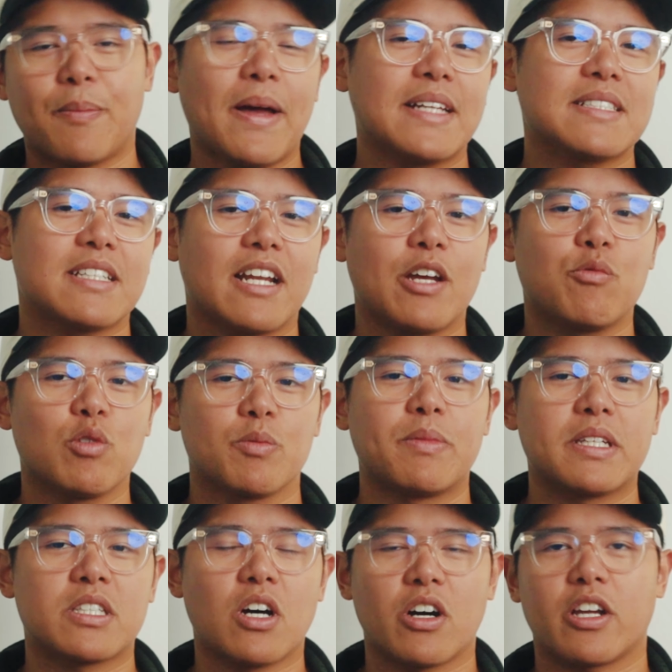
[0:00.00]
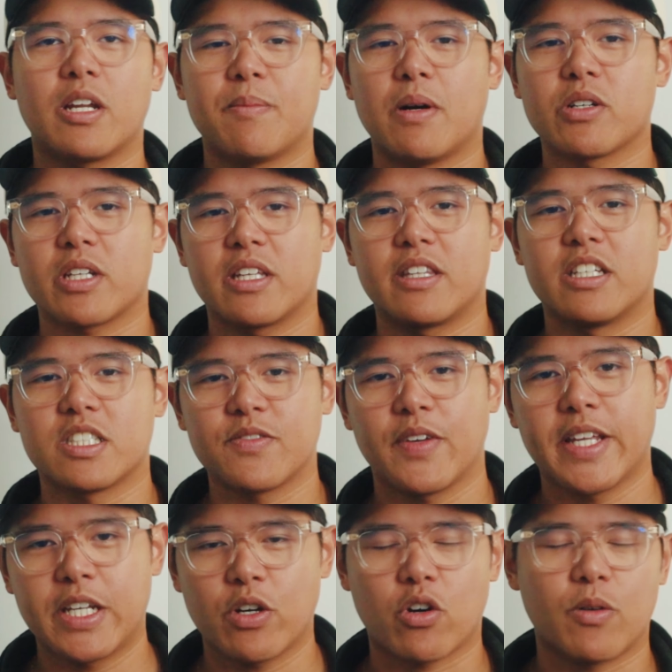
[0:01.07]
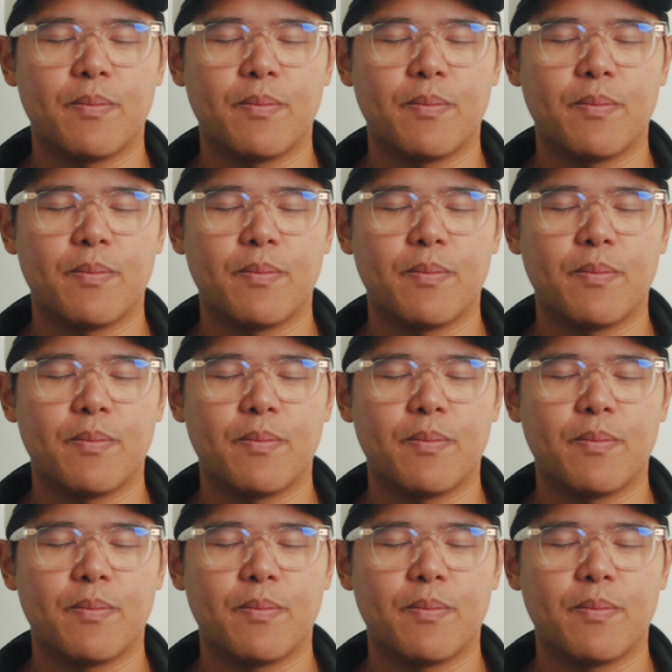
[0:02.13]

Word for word: The pants that I will be talking about in this video